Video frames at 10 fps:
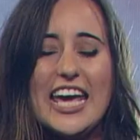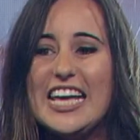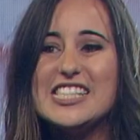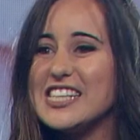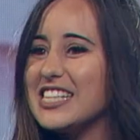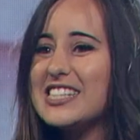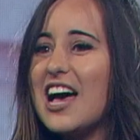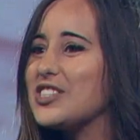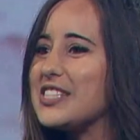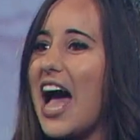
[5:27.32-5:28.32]
He sits
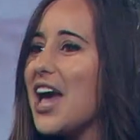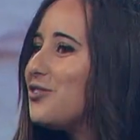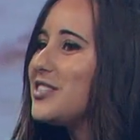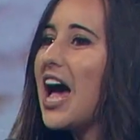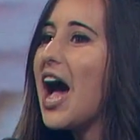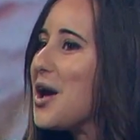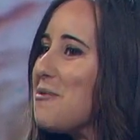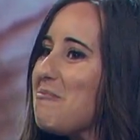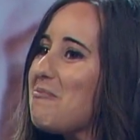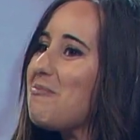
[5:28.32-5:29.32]
outside of
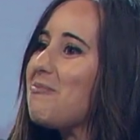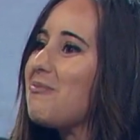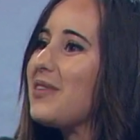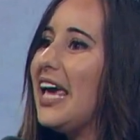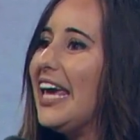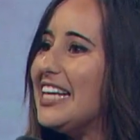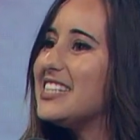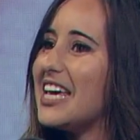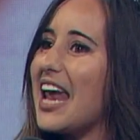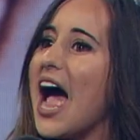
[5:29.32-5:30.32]
time. He
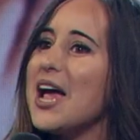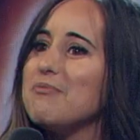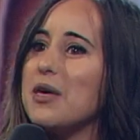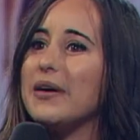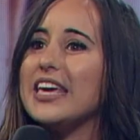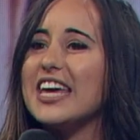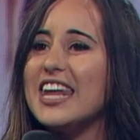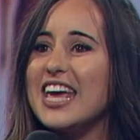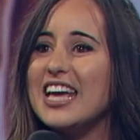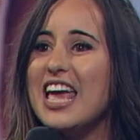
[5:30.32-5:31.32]
said, I am the
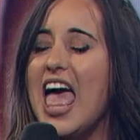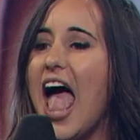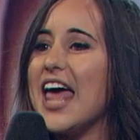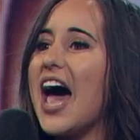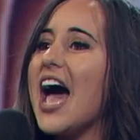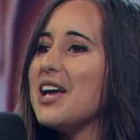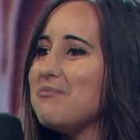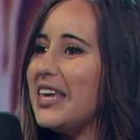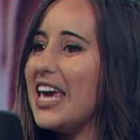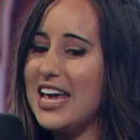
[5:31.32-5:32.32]
beginning and I
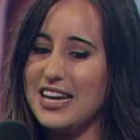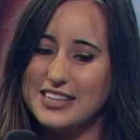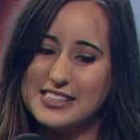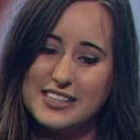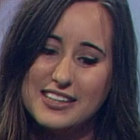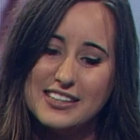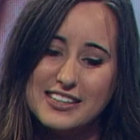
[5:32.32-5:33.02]
am the end.